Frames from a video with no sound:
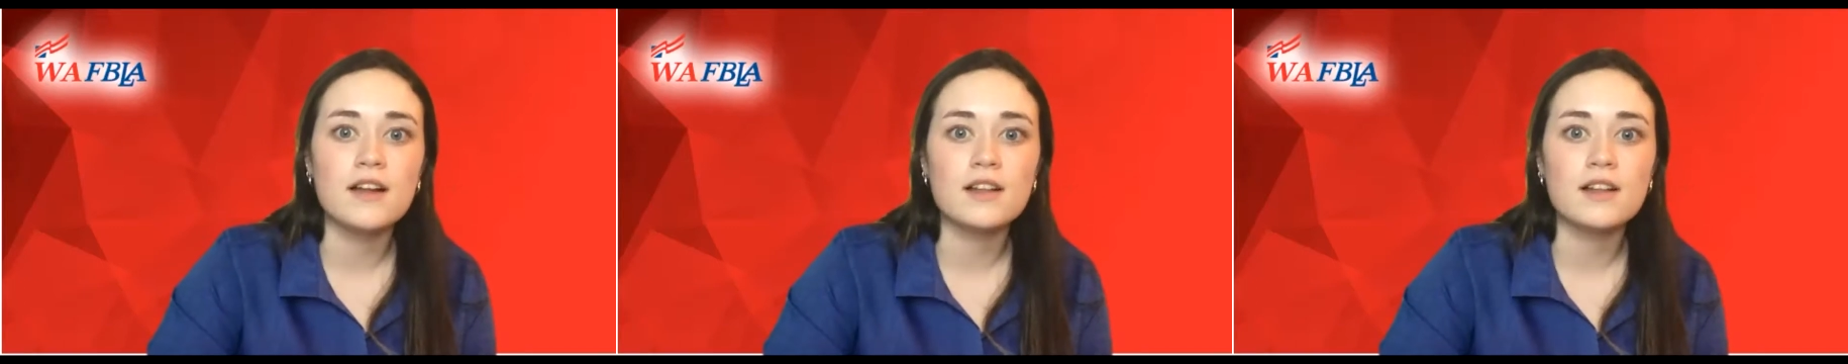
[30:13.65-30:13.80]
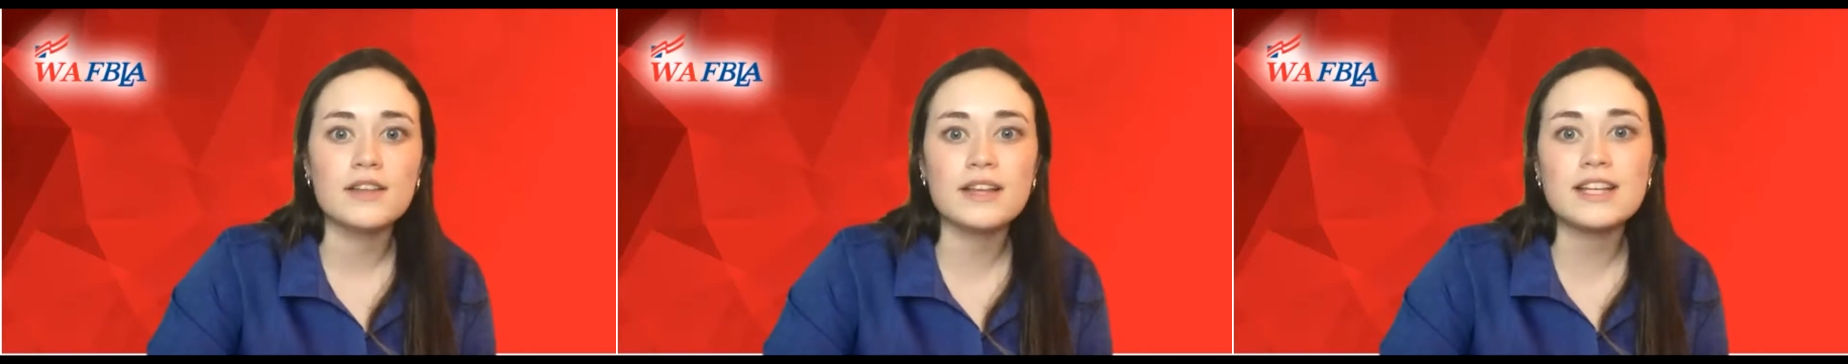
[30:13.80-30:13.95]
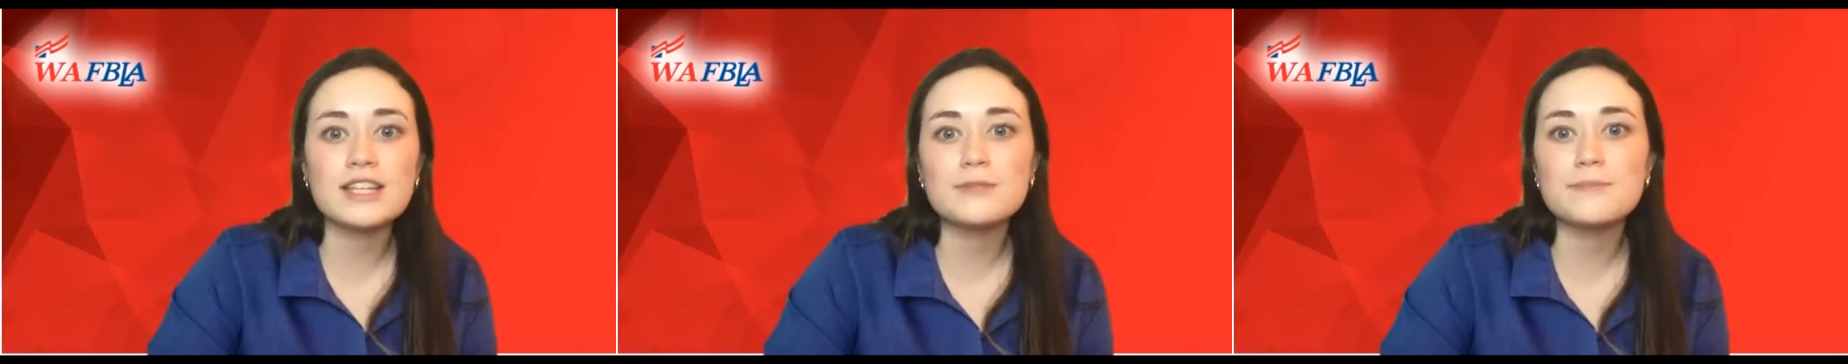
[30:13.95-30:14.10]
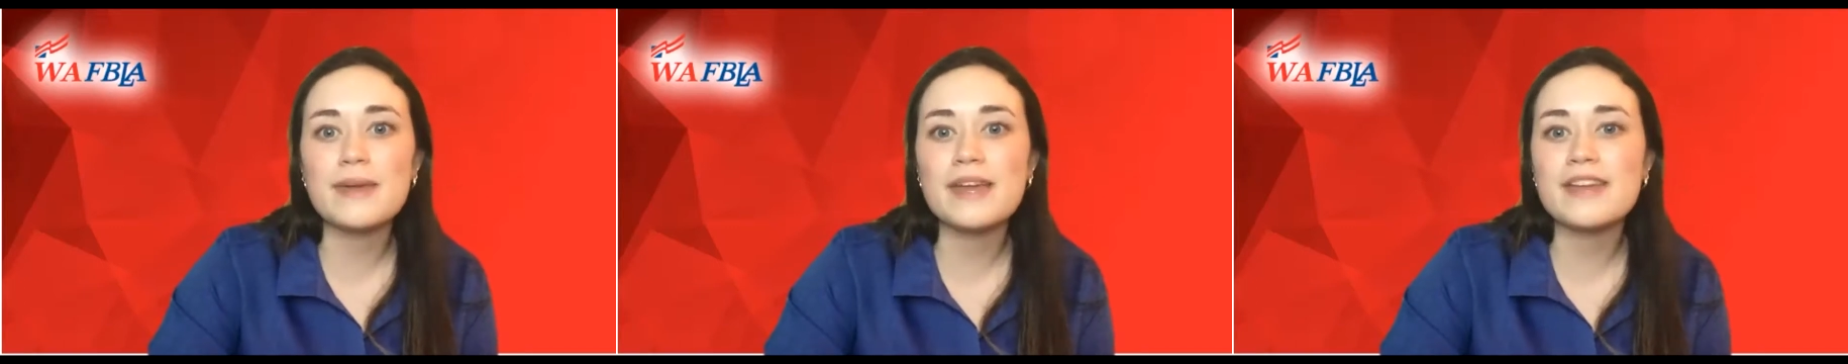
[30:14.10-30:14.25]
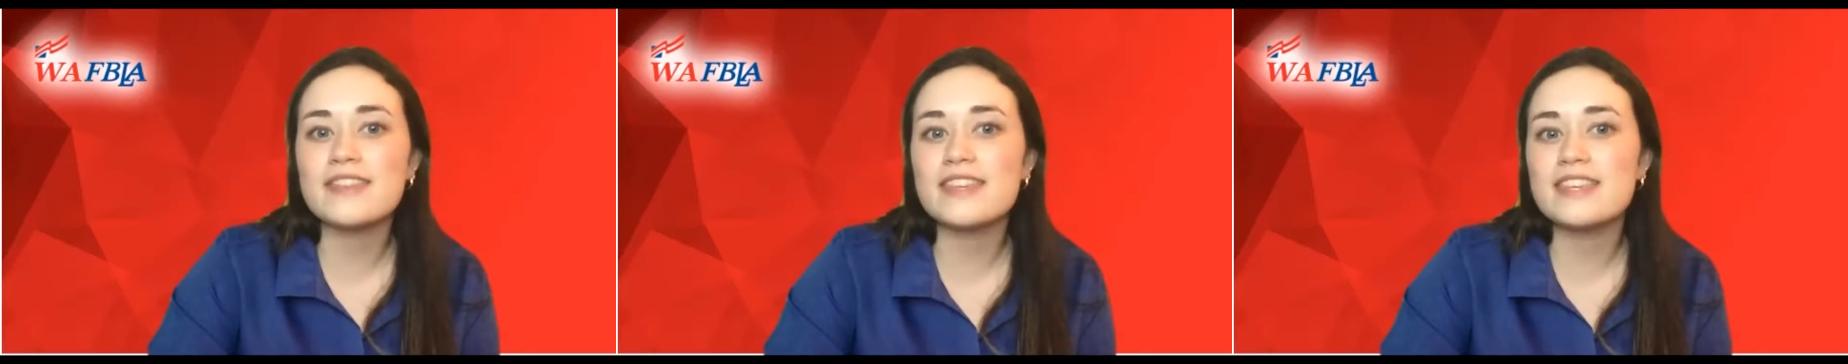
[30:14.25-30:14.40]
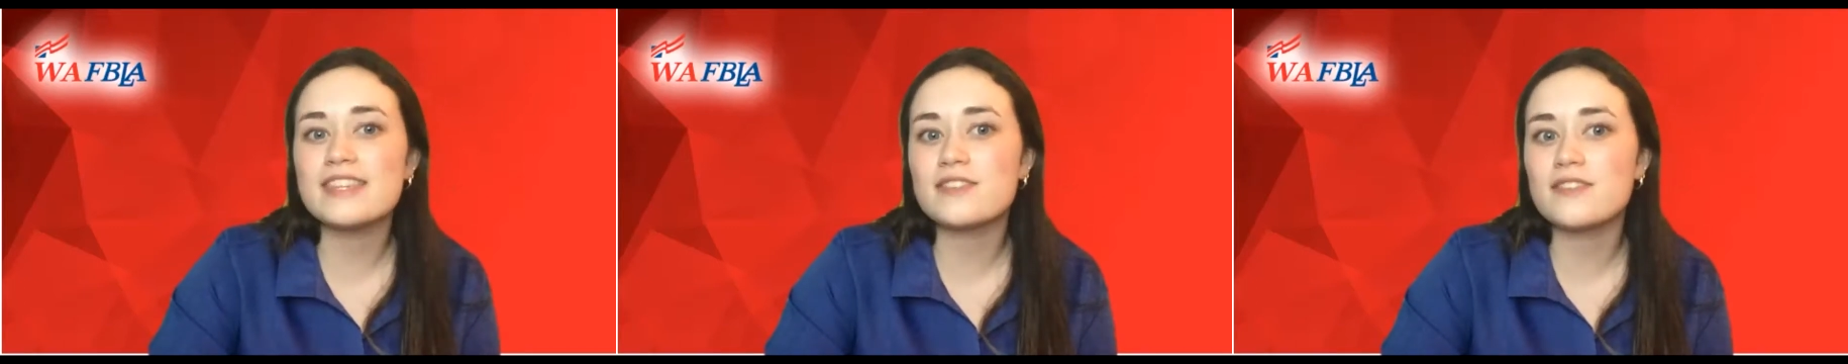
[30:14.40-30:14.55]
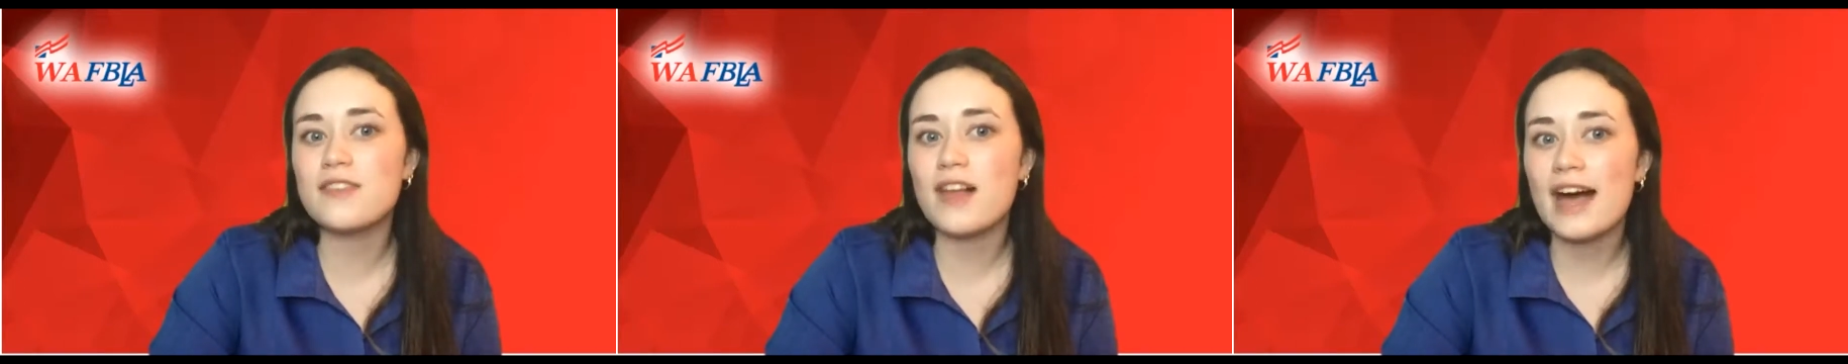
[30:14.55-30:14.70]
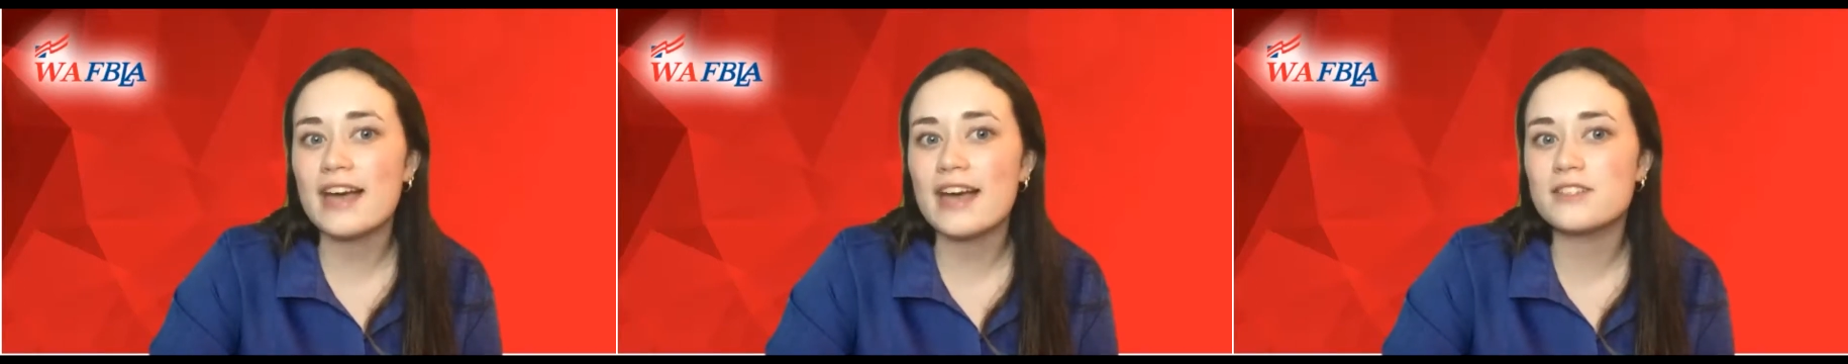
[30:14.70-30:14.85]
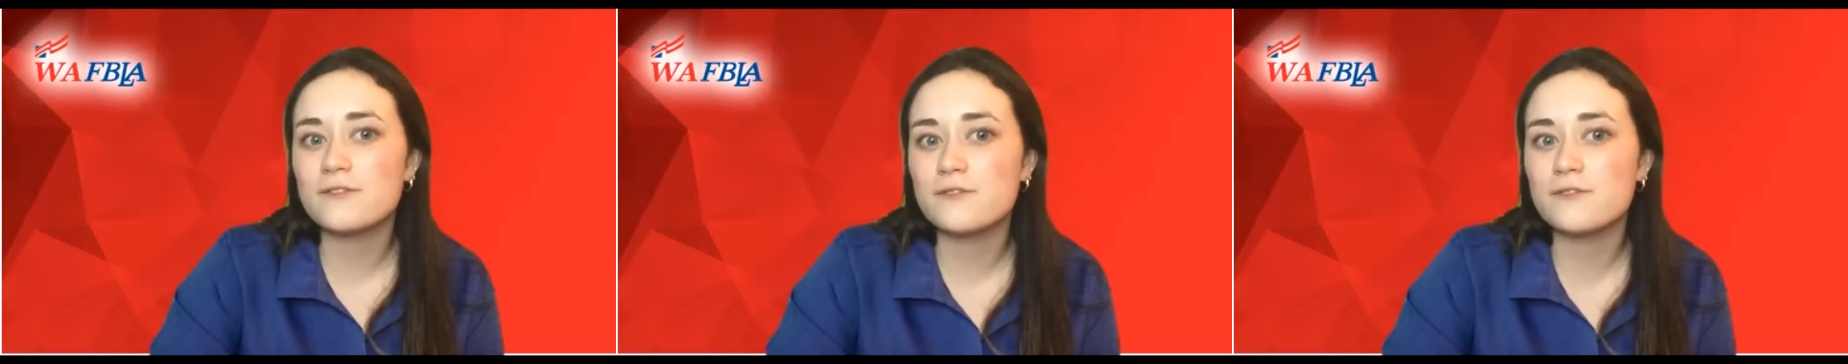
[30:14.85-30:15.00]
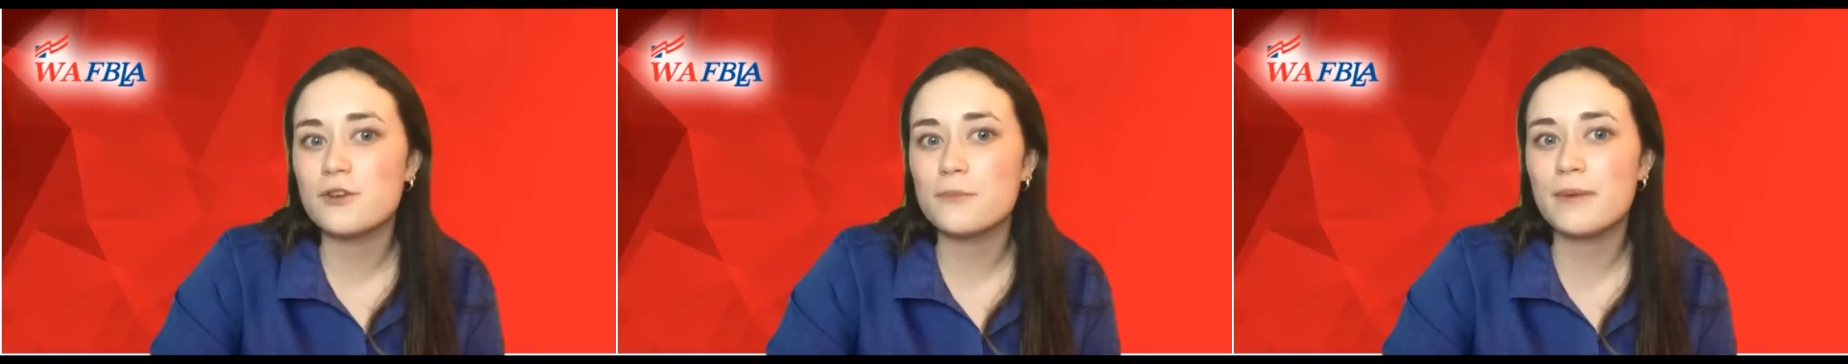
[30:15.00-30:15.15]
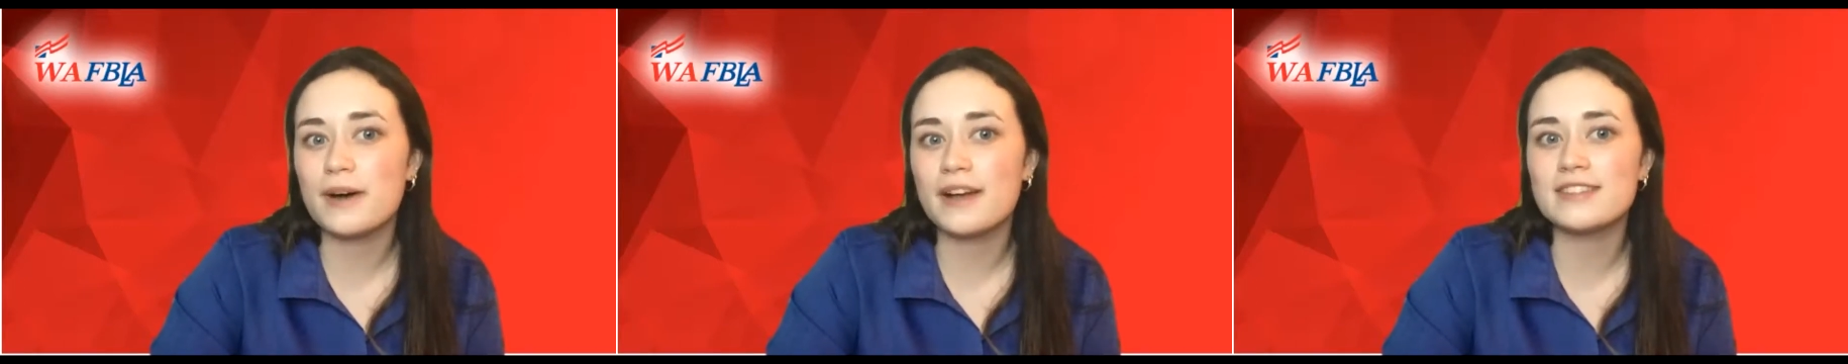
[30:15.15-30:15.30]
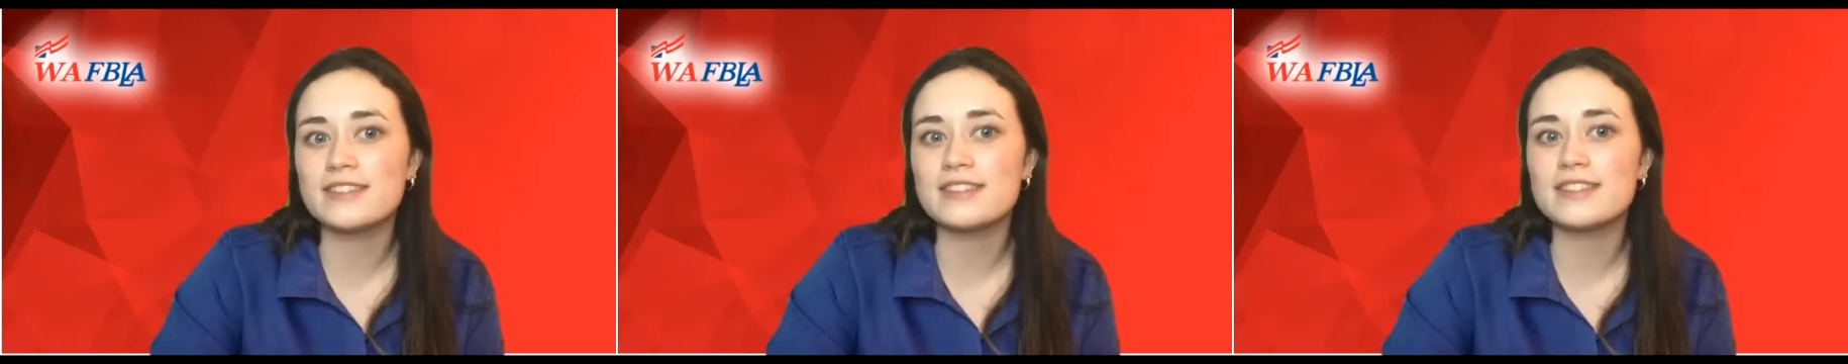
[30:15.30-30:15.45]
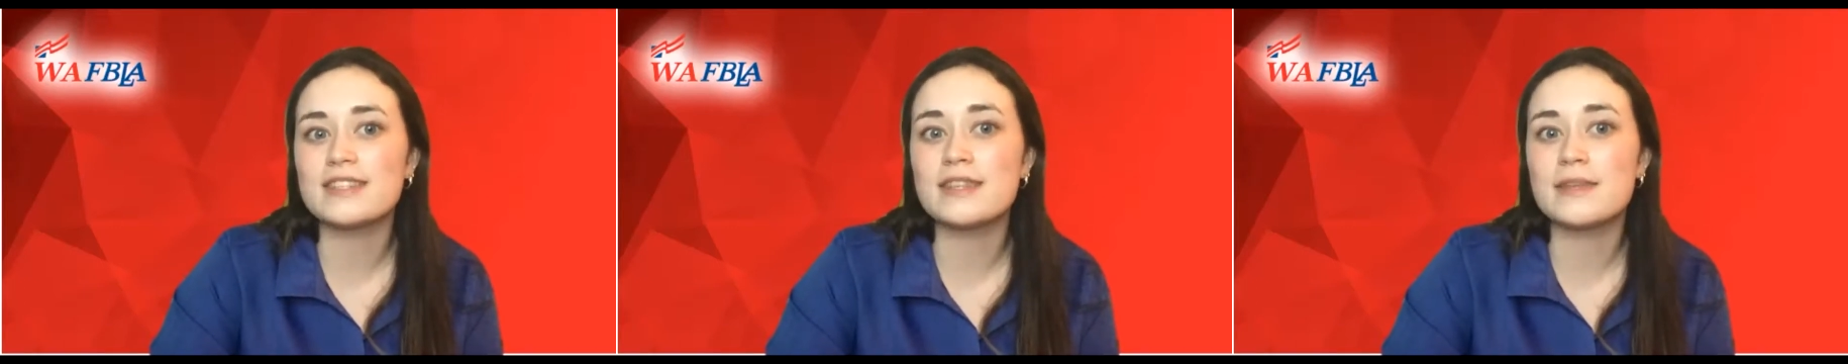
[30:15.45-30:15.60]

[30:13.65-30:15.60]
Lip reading: Let us make these last few months